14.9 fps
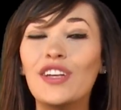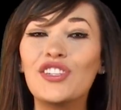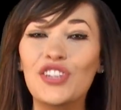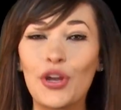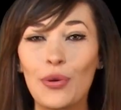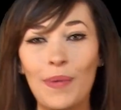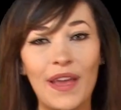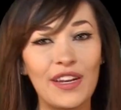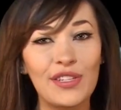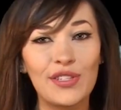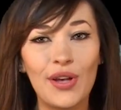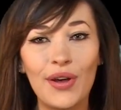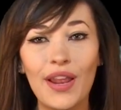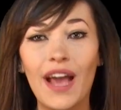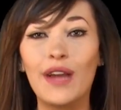Shado-pan
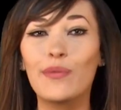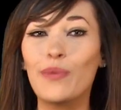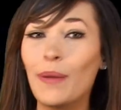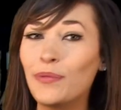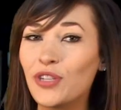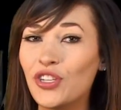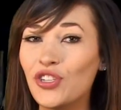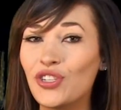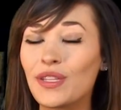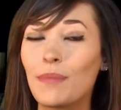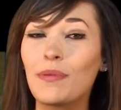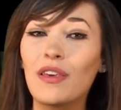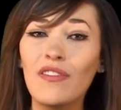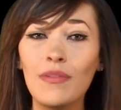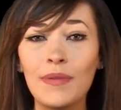Assault had rep changes, and
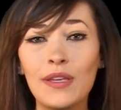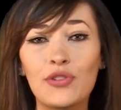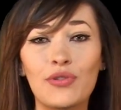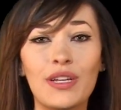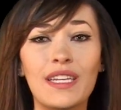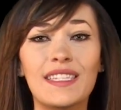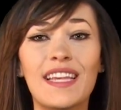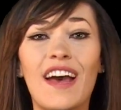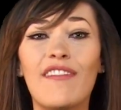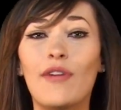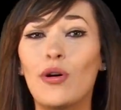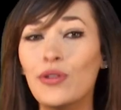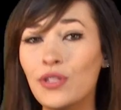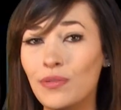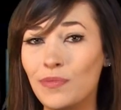PvP trinkets have
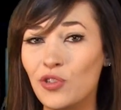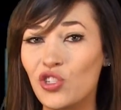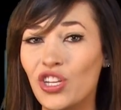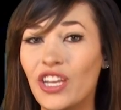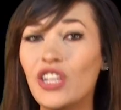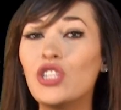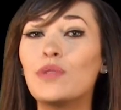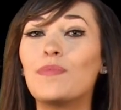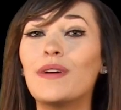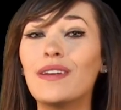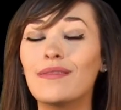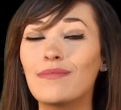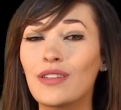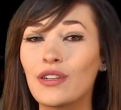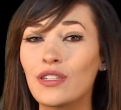also been changed, but
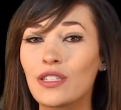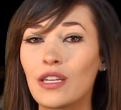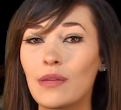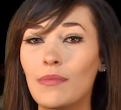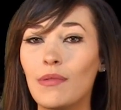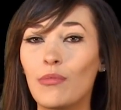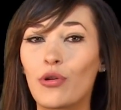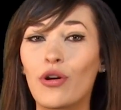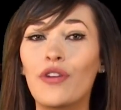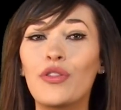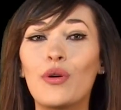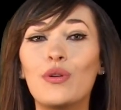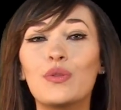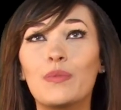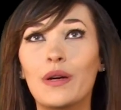there's going to be more on
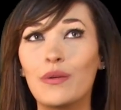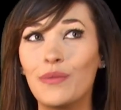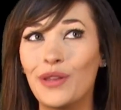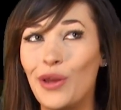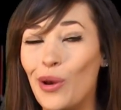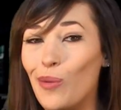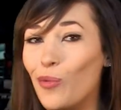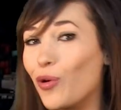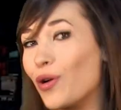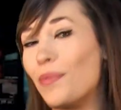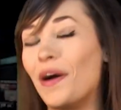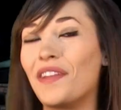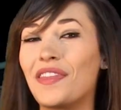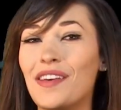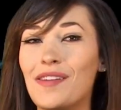those when we know more about